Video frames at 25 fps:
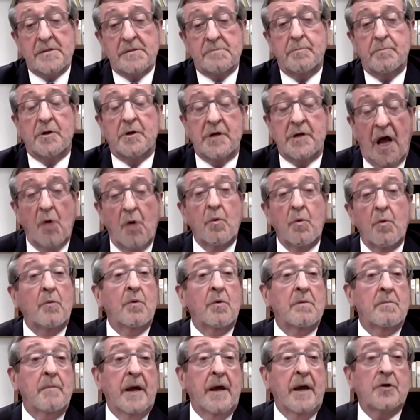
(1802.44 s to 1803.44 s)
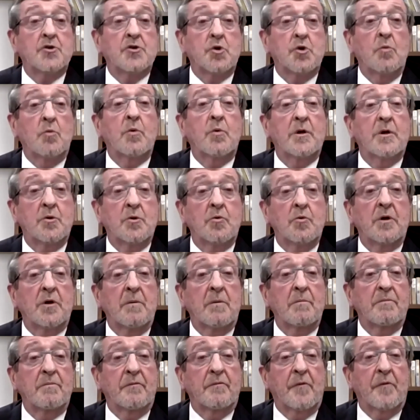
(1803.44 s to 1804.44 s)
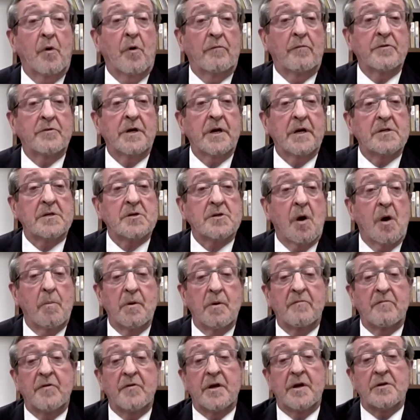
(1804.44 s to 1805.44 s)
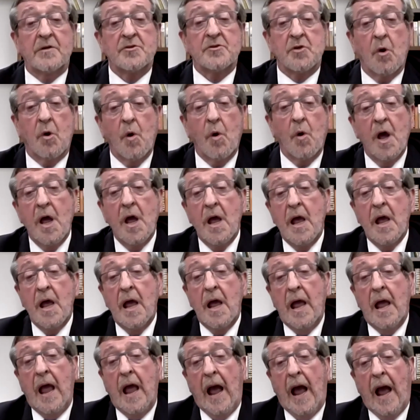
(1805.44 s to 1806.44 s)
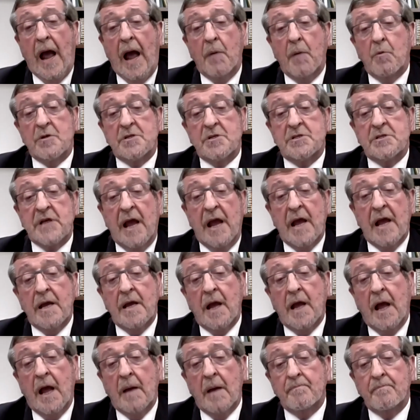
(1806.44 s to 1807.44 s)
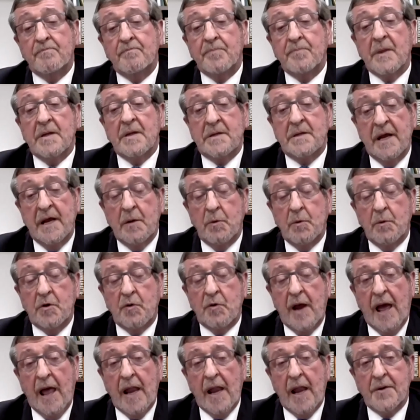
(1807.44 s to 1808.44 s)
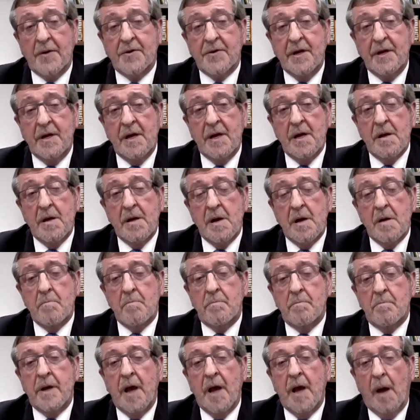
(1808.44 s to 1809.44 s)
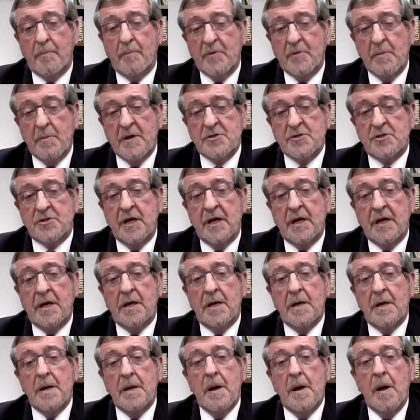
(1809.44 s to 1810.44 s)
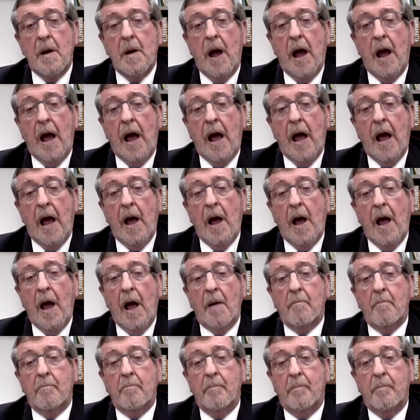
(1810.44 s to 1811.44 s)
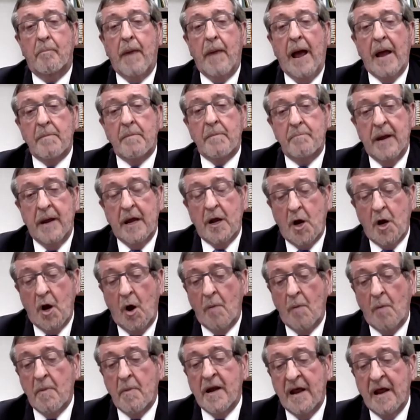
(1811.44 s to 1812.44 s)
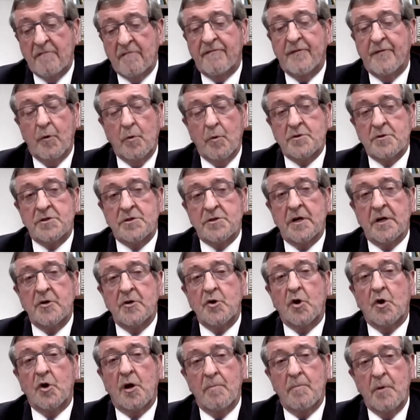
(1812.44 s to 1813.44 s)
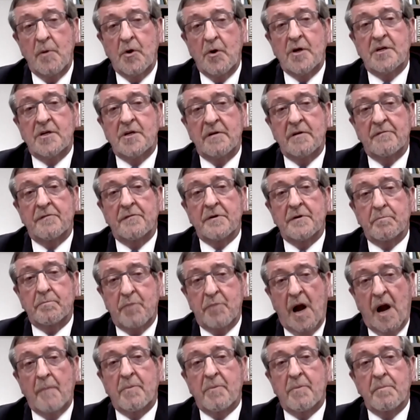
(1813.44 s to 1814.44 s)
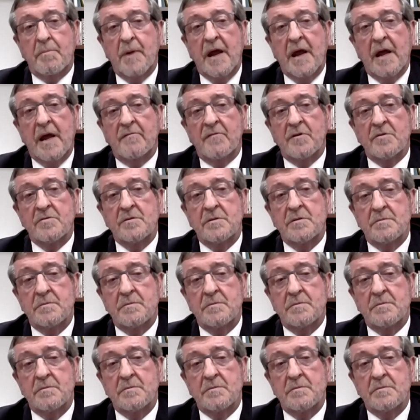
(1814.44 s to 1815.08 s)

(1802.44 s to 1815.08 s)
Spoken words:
but now we will make sure we do them over the next couple of years. So I would say deal with reality, be optimistic, and become an influencer in your community for proper behaviors.